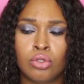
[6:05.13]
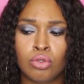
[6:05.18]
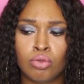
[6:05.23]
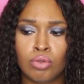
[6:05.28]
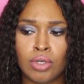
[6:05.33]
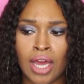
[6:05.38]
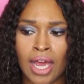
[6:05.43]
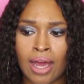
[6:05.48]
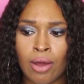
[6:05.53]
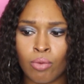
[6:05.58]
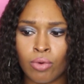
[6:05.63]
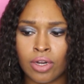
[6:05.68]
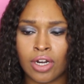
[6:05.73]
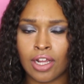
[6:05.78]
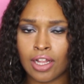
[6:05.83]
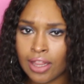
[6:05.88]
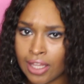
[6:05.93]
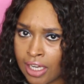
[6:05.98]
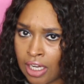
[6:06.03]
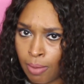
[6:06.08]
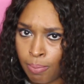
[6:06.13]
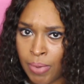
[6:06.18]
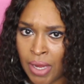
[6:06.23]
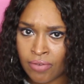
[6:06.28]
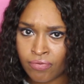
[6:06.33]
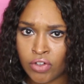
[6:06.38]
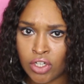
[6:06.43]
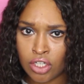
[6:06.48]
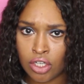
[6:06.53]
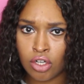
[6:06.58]
do not want to clean up
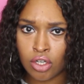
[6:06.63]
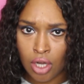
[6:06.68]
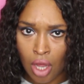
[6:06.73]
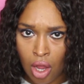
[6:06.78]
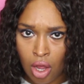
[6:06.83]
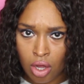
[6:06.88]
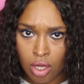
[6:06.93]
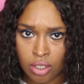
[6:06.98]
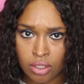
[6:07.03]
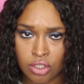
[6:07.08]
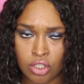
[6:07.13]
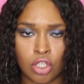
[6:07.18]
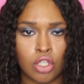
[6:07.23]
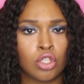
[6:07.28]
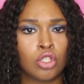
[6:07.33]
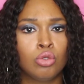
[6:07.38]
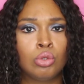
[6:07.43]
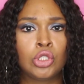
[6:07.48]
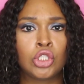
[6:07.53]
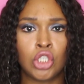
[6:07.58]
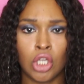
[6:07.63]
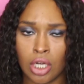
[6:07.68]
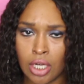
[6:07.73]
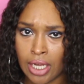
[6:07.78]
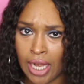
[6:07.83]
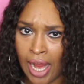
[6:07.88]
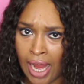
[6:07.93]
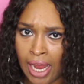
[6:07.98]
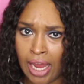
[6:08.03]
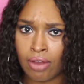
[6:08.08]
after your dogs, you
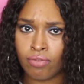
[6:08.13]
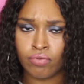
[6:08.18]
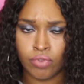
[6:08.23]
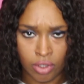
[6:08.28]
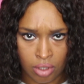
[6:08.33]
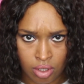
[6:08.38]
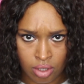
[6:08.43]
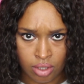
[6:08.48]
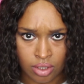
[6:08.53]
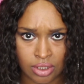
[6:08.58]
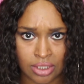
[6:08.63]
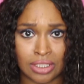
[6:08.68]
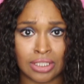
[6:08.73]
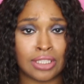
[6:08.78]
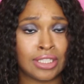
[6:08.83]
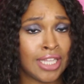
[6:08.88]
shouldn't have dogs.